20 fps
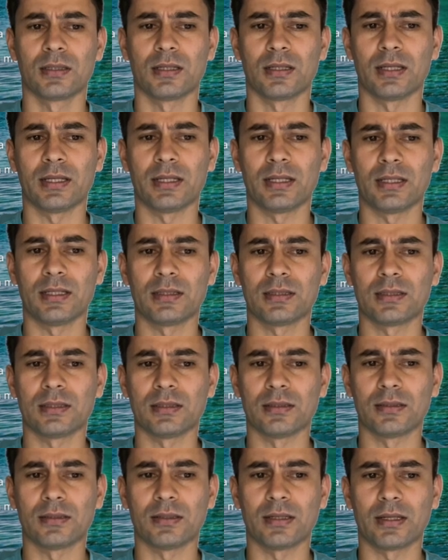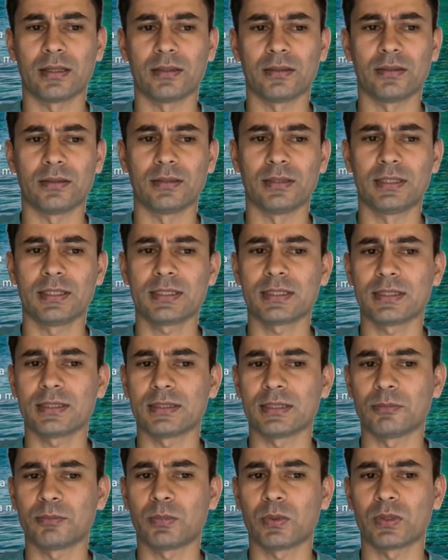and this is
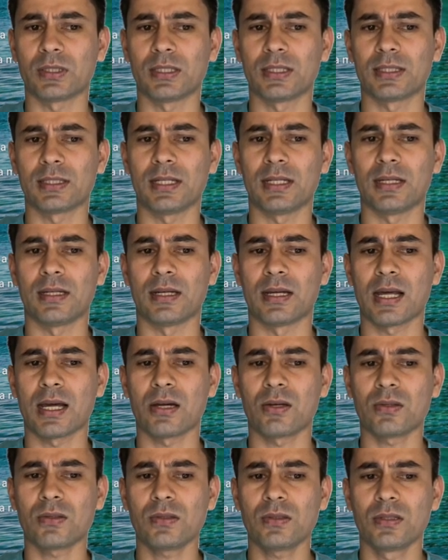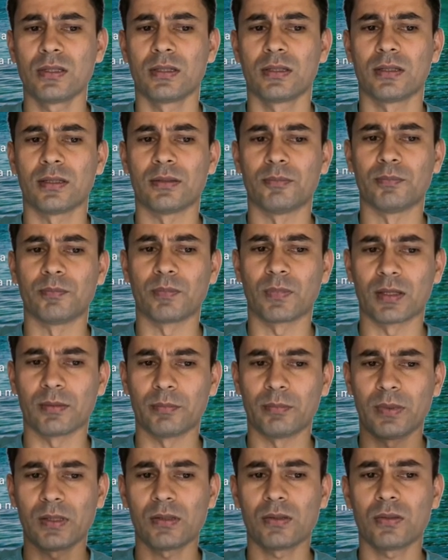important, and now
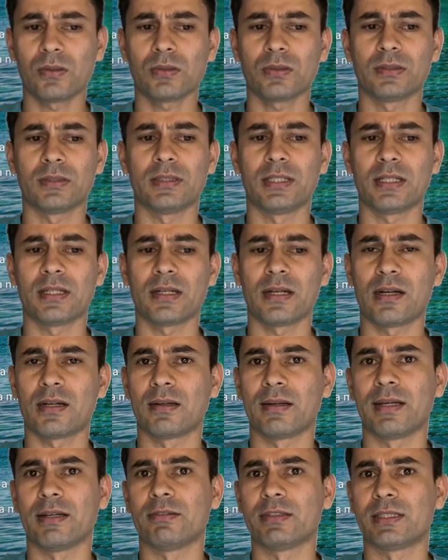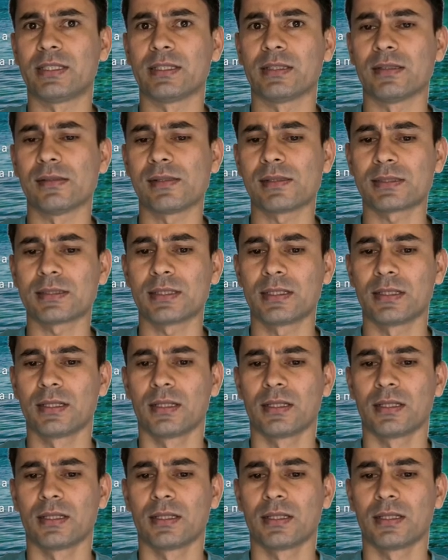below there are everything else.